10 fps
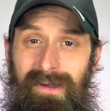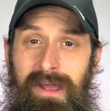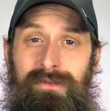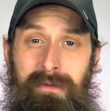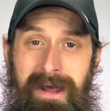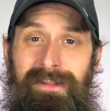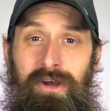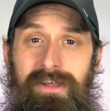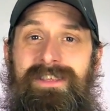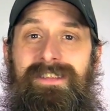is about the
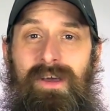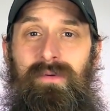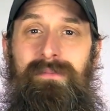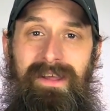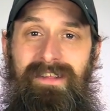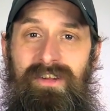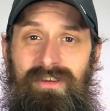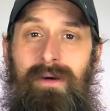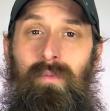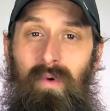only thing that would make that
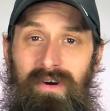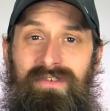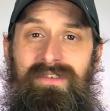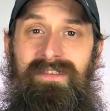job worse